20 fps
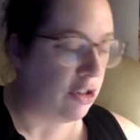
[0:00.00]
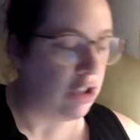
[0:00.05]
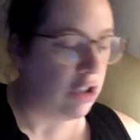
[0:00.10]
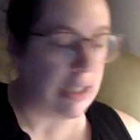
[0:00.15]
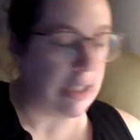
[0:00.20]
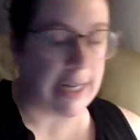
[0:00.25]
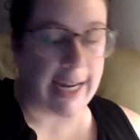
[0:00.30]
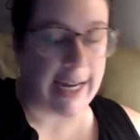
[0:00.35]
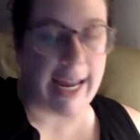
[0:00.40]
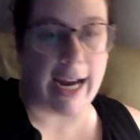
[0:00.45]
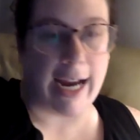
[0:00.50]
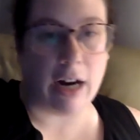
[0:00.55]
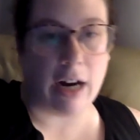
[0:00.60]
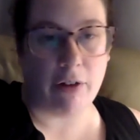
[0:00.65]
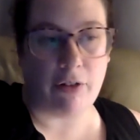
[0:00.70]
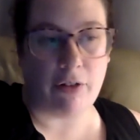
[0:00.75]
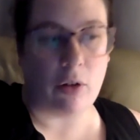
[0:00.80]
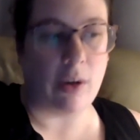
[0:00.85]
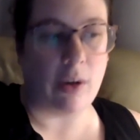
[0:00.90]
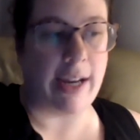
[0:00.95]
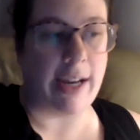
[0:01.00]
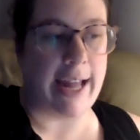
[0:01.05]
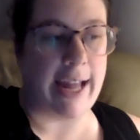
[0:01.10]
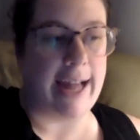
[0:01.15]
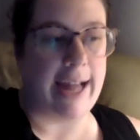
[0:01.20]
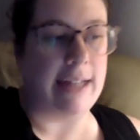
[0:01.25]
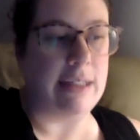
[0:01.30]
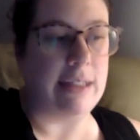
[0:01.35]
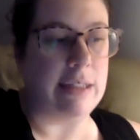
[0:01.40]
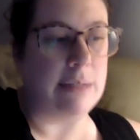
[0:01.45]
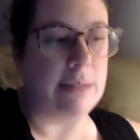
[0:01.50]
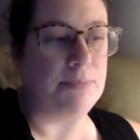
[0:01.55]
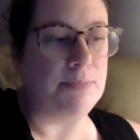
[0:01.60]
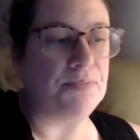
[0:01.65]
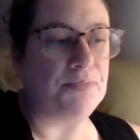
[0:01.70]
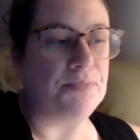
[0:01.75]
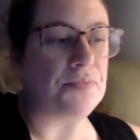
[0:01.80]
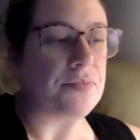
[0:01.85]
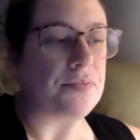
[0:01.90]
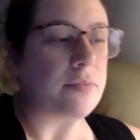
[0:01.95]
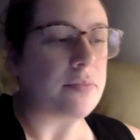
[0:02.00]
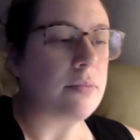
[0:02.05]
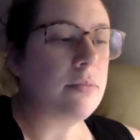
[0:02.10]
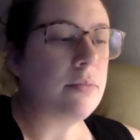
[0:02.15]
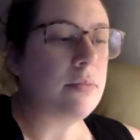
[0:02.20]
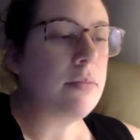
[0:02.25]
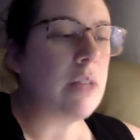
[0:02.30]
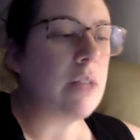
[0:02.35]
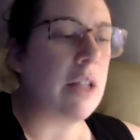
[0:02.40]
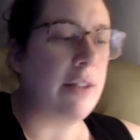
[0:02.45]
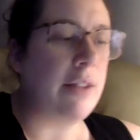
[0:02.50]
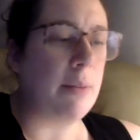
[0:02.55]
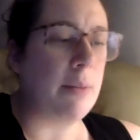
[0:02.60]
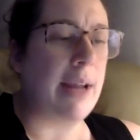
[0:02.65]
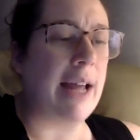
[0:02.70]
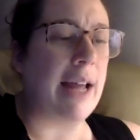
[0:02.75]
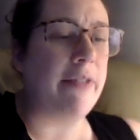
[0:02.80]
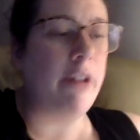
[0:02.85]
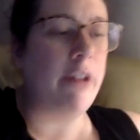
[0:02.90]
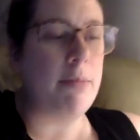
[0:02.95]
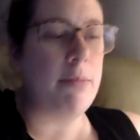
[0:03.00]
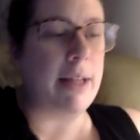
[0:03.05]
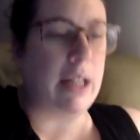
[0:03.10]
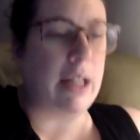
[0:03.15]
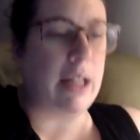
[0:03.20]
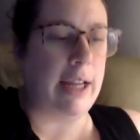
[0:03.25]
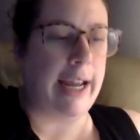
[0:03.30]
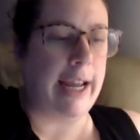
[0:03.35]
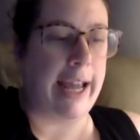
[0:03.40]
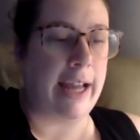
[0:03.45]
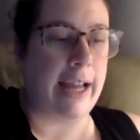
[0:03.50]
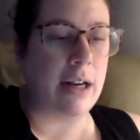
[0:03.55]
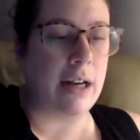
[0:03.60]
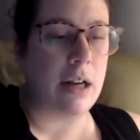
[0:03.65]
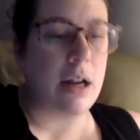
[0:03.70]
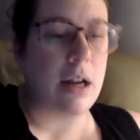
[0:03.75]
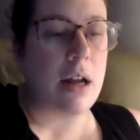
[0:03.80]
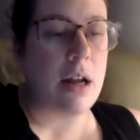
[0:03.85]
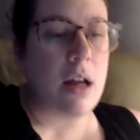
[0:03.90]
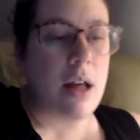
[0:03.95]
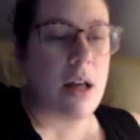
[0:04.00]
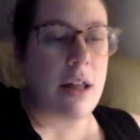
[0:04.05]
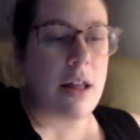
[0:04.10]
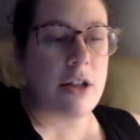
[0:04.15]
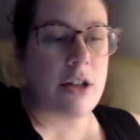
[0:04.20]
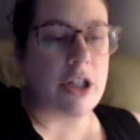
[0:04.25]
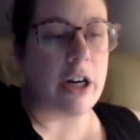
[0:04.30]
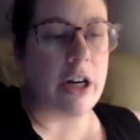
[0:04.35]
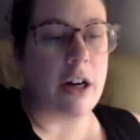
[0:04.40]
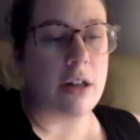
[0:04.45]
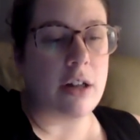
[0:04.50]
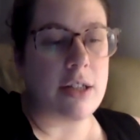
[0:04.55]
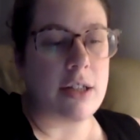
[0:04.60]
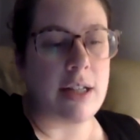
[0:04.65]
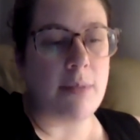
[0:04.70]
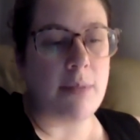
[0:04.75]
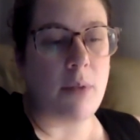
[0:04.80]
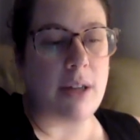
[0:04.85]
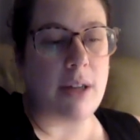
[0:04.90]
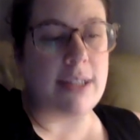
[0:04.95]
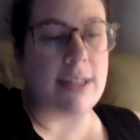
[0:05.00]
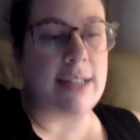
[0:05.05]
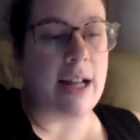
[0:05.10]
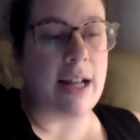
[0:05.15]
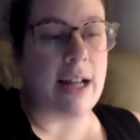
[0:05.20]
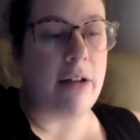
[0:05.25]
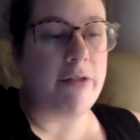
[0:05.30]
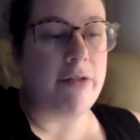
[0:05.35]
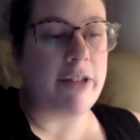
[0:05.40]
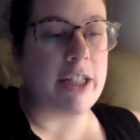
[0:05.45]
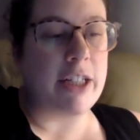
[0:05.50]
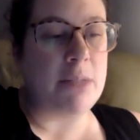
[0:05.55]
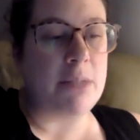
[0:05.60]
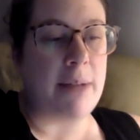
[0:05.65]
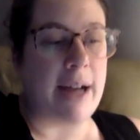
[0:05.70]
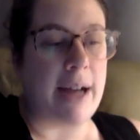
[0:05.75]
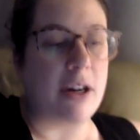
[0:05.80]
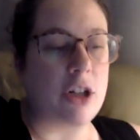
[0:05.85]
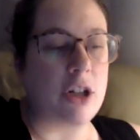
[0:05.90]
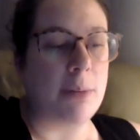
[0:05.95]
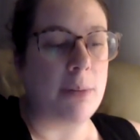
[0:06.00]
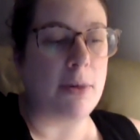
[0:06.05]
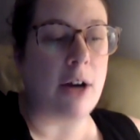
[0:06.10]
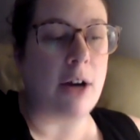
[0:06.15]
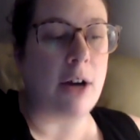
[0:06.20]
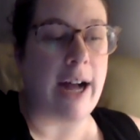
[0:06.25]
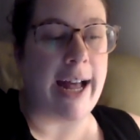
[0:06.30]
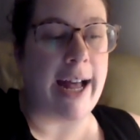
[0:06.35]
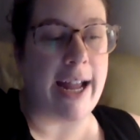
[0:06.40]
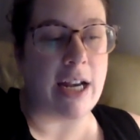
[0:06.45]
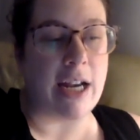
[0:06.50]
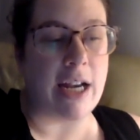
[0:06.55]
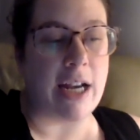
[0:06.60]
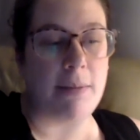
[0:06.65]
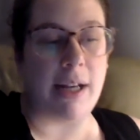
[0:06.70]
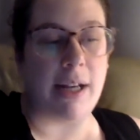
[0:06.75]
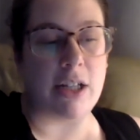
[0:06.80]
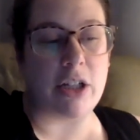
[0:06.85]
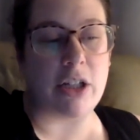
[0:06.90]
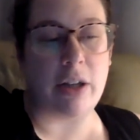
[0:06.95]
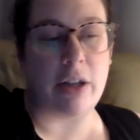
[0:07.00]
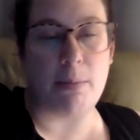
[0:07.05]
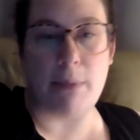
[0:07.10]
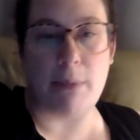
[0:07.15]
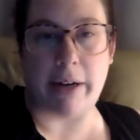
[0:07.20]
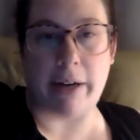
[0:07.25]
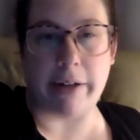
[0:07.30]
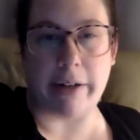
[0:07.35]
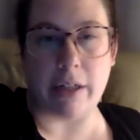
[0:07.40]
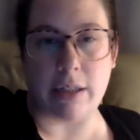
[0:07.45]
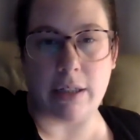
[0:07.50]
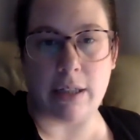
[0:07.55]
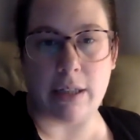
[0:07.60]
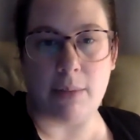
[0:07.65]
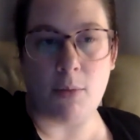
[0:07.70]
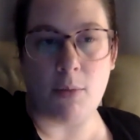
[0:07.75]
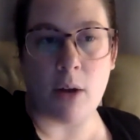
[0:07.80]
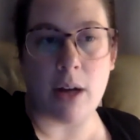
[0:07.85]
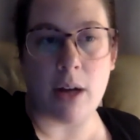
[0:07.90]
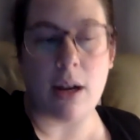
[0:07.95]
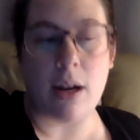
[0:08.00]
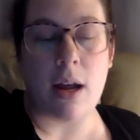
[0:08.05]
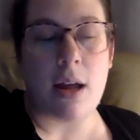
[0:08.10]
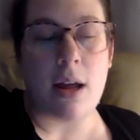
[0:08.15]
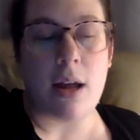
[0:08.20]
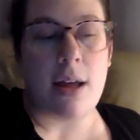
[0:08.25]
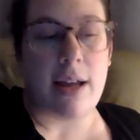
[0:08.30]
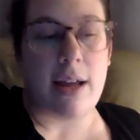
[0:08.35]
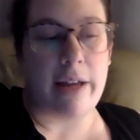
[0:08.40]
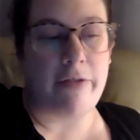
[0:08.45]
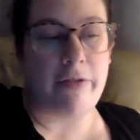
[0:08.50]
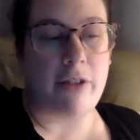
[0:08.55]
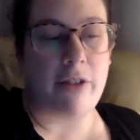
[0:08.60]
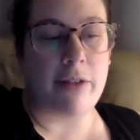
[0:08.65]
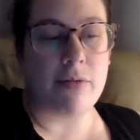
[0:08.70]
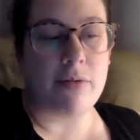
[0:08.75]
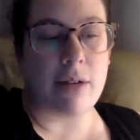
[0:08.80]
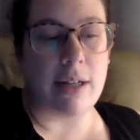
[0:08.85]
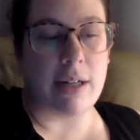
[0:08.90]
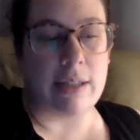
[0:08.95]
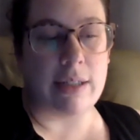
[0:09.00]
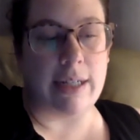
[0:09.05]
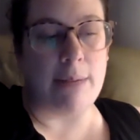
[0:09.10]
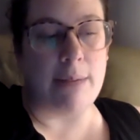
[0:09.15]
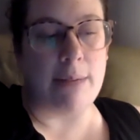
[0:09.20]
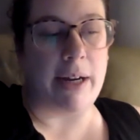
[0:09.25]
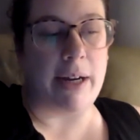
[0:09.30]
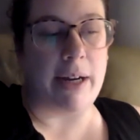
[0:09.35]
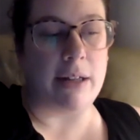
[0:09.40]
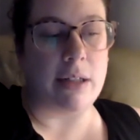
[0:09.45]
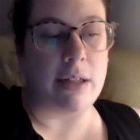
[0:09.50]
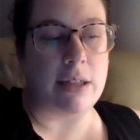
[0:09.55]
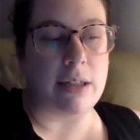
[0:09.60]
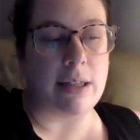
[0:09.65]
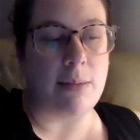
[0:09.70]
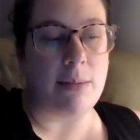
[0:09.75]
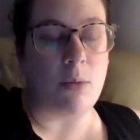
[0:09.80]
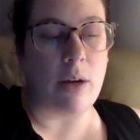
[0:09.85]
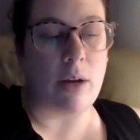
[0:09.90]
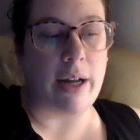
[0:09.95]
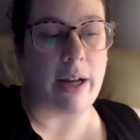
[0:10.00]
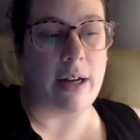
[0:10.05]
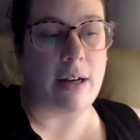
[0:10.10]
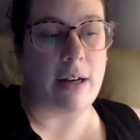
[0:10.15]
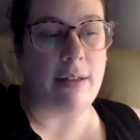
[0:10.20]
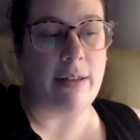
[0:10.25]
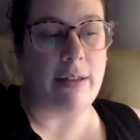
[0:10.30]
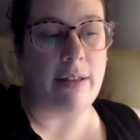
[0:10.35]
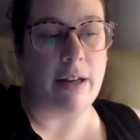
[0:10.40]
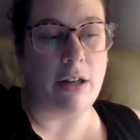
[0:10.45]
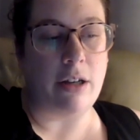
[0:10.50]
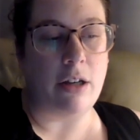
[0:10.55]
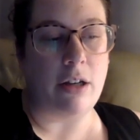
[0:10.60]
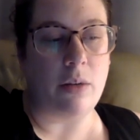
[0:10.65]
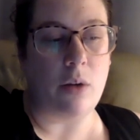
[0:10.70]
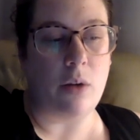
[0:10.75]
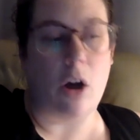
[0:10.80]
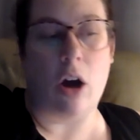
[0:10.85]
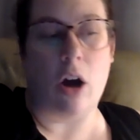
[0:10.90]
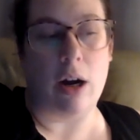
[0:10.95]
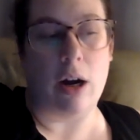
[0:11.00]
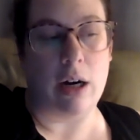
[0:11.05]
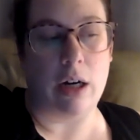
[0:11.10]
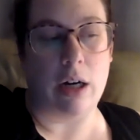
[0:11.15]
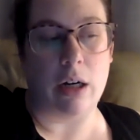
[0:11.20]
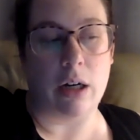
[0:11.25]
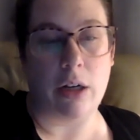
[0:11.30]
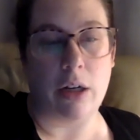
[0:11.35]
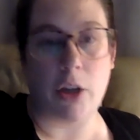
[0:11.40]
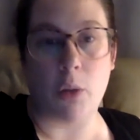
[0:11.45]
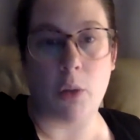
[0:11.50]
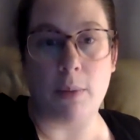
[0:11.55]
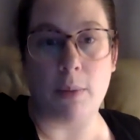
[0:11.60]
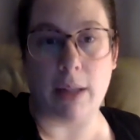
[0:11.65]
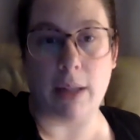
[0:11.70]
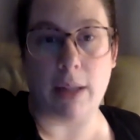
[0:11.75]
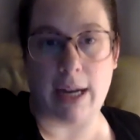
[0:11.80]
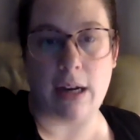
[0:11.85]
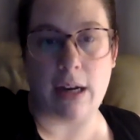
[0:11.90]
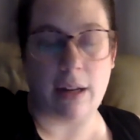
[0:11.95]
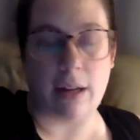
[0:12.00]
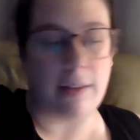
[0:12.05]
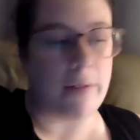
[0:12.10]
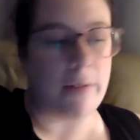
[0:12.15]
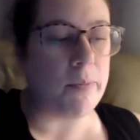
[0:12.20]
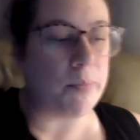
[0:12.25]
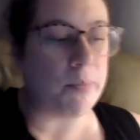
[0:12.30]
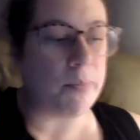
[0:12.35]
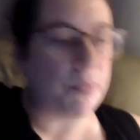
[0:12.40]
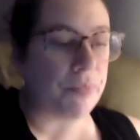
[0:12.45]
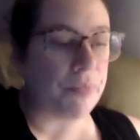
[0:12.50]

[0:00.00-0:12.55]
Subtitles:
just a careful guess. Then we have humiliate. To hurt someone's self-respect or pride. It means to embarrass someone. If you really embarrass someone, then you are humiliating them.